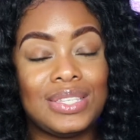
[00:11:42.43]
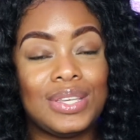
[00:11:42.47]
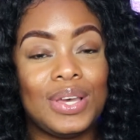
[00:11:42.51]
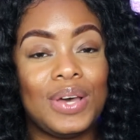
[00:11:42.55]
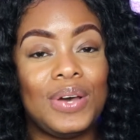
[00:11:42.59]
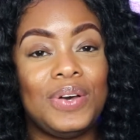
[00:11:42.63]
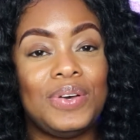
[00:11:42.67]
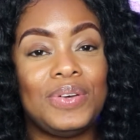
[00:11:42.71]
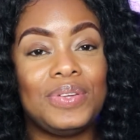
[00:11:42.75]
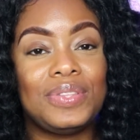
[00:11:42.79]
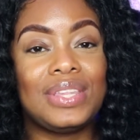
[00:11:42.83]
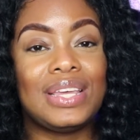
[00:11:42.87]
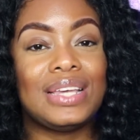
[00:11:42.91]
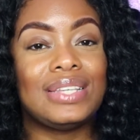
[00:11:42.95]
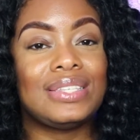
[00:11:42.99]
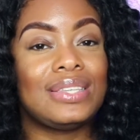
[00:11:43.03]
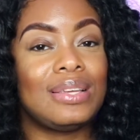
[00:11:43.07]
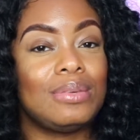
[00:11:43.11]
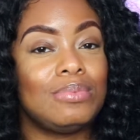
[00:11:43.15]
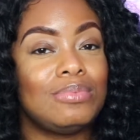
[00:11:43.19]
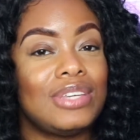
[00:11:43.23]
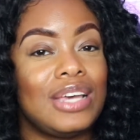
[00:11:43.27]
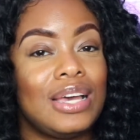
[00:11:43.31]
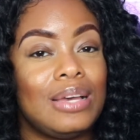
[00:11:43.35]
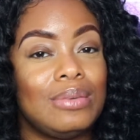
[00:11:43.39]
told that
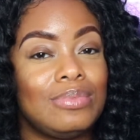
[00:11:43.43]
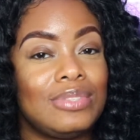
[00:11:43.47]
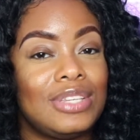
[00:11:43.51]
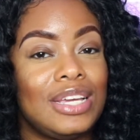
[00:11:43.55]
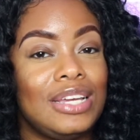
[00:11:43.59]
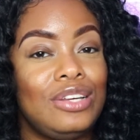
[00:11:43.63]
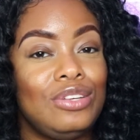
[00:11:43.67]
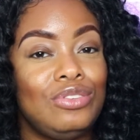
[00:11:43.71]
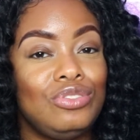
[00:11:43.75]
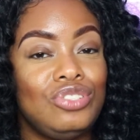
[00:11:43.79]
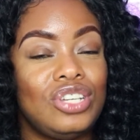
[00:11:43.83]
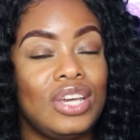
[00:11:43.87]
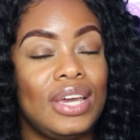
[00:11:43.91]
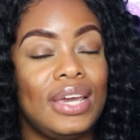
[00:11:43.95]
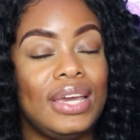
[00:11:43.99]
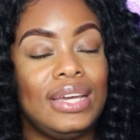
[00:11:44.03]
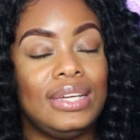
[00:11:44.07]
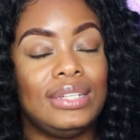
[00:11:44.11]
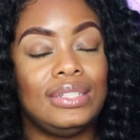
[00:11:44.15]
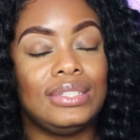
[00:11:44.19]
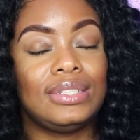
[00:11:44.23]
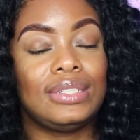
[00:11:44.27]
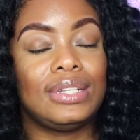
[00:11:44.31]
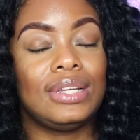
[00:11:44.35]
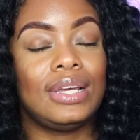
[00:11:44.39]
sometimes they do
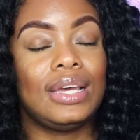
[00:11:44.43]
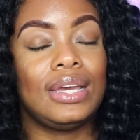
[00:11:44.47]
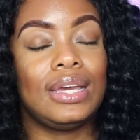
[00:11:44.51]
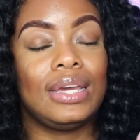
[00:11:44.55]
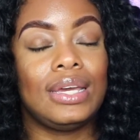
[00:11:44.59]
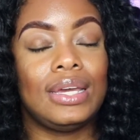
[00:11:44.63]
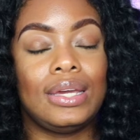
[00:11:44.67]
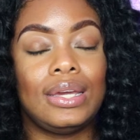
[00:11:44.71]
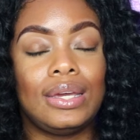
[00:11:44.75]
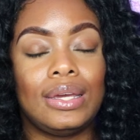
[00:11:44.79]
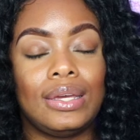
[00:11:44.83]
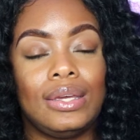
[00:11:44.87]
change, like,